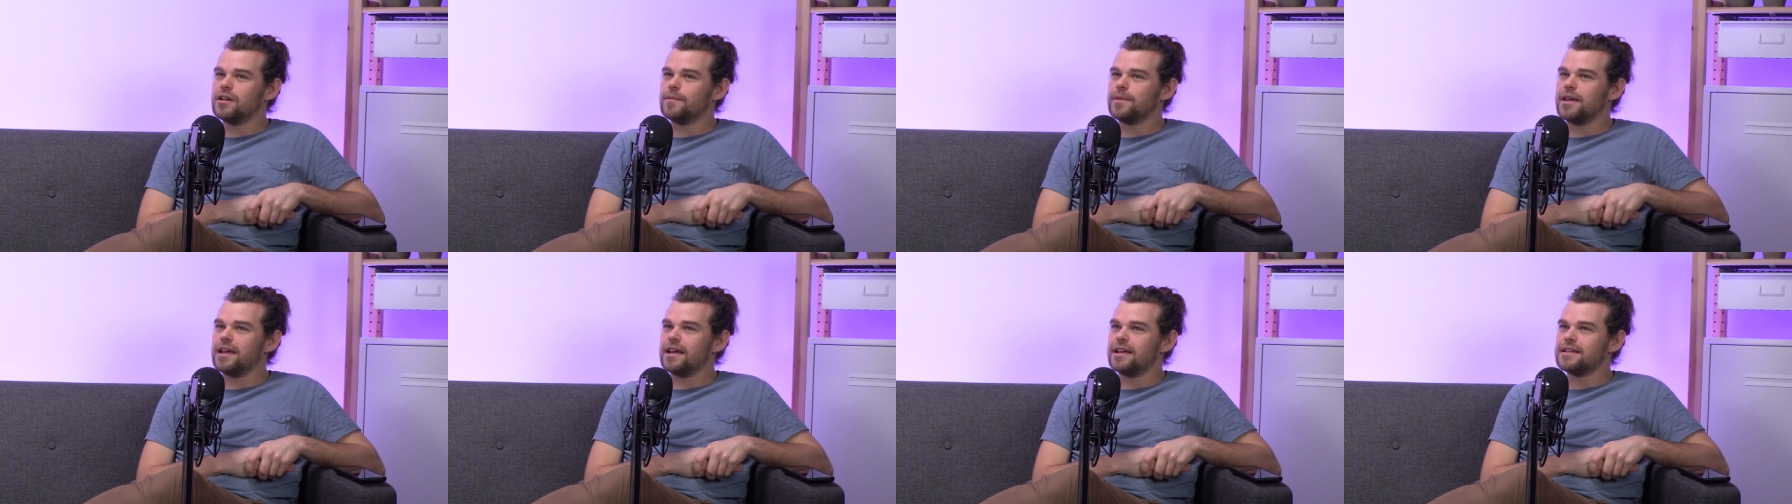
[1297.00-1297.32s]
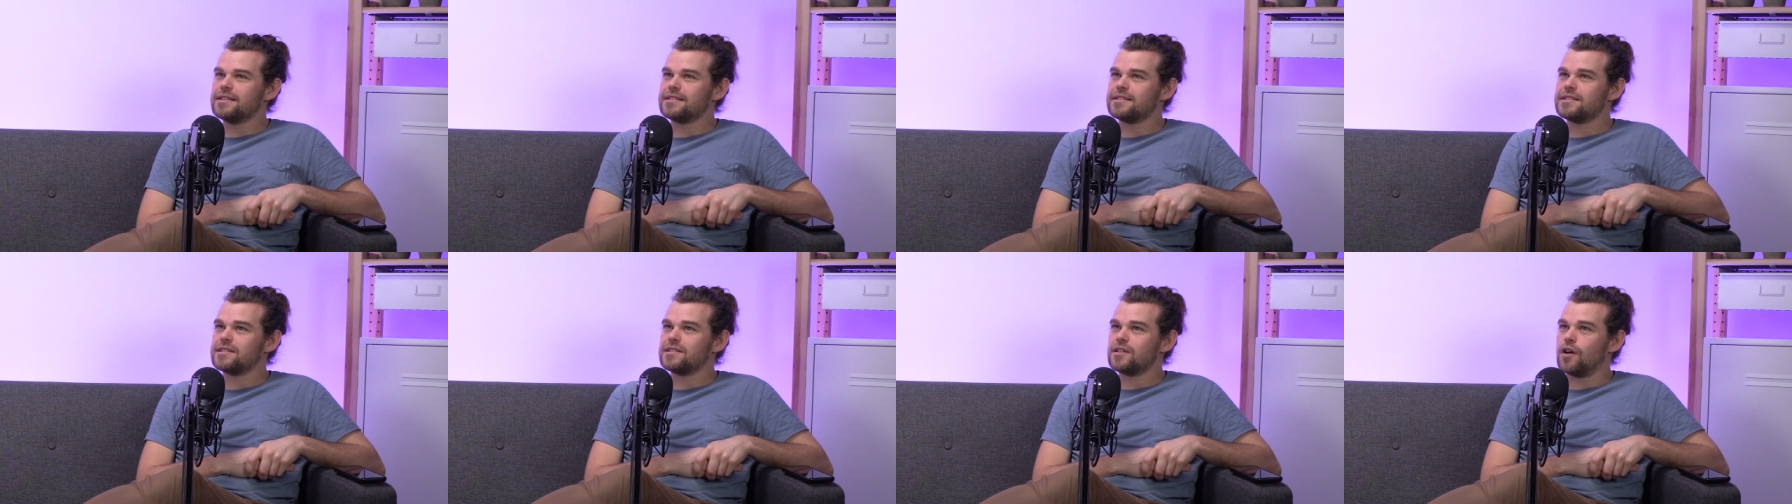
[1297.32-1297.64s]
going to be
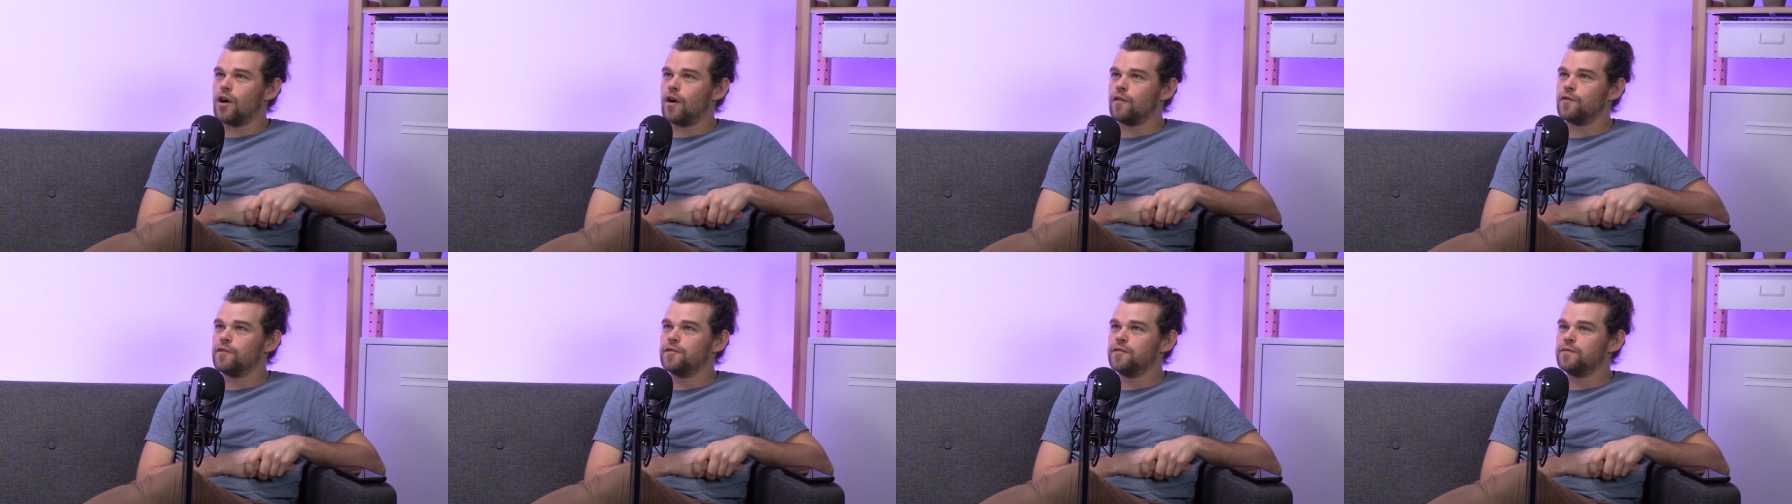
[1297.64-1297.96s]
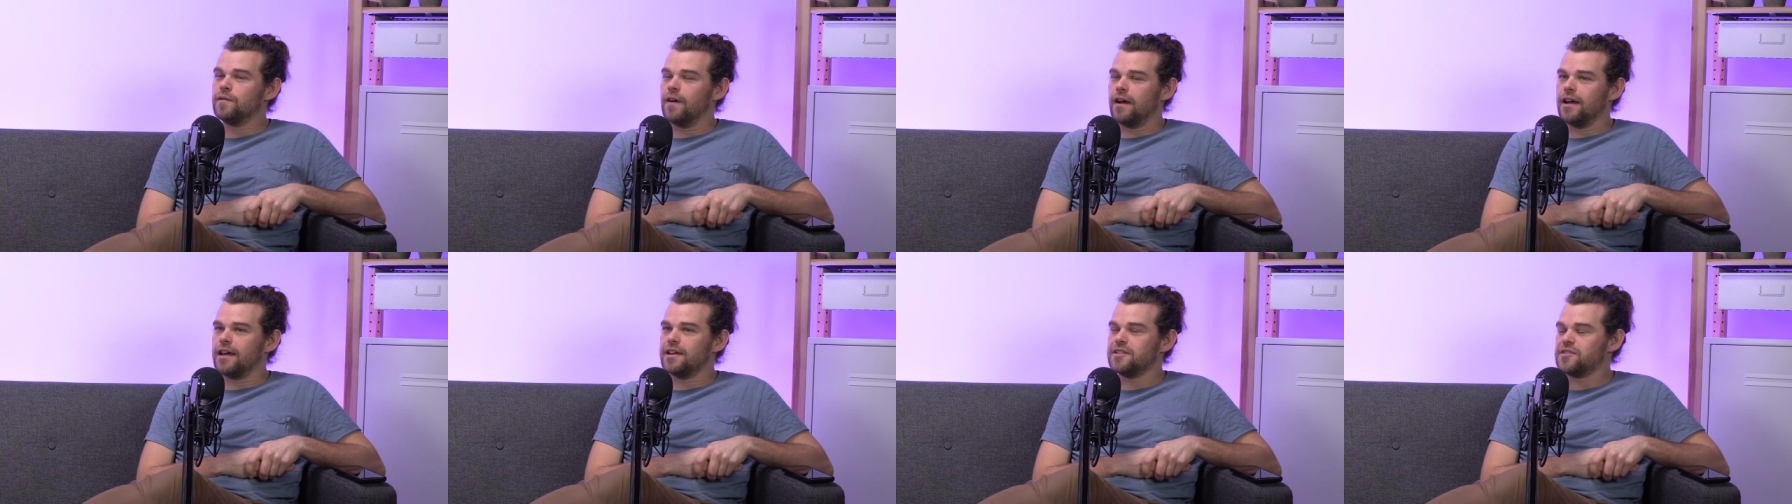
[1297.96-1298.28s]
as
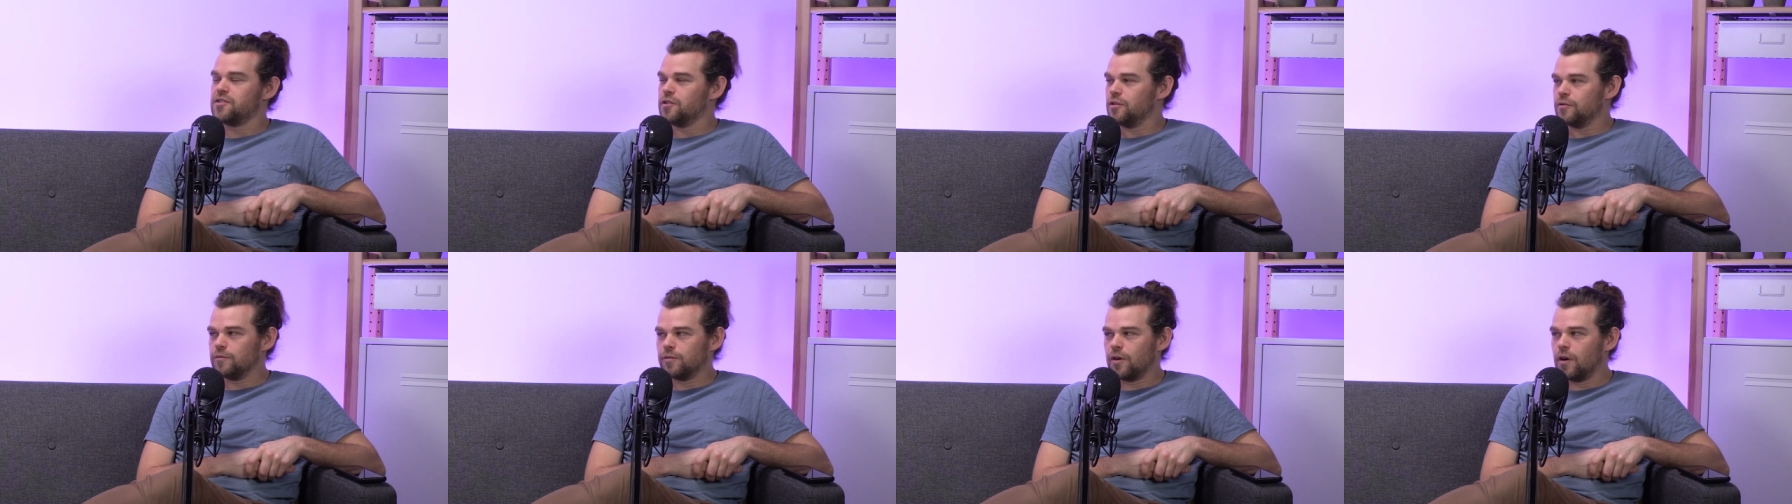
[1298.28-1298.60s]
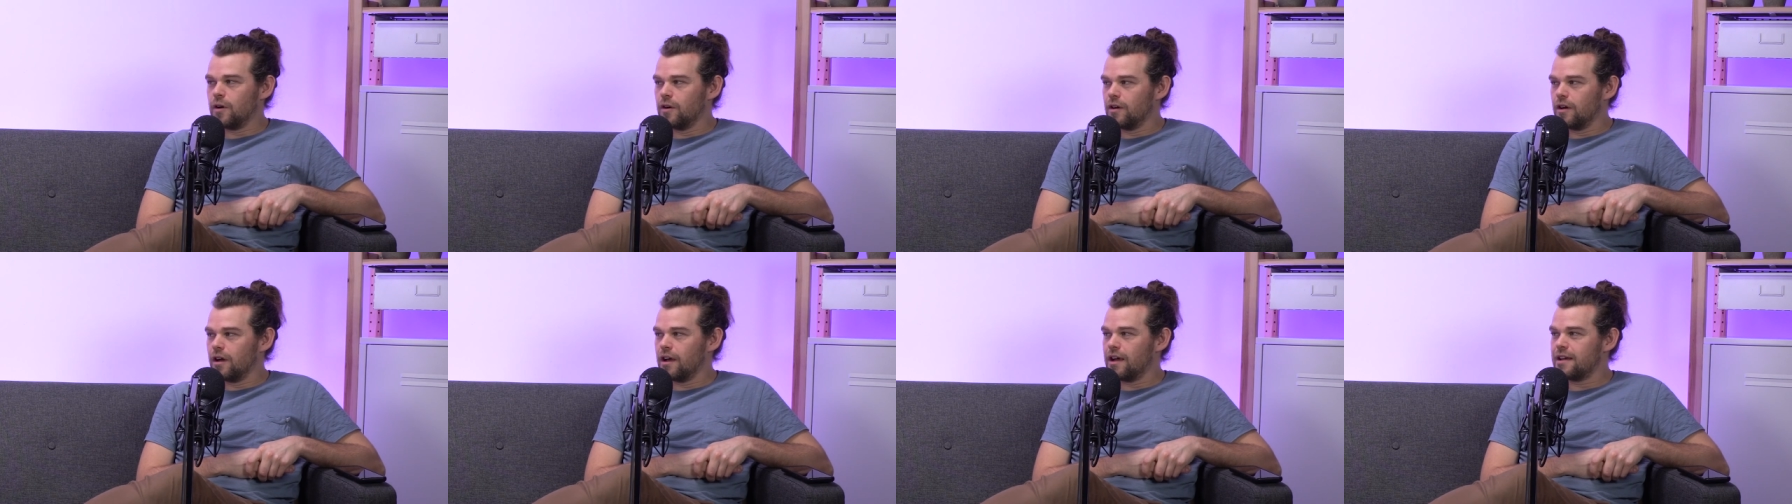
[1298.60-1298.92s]
often right as you're wrong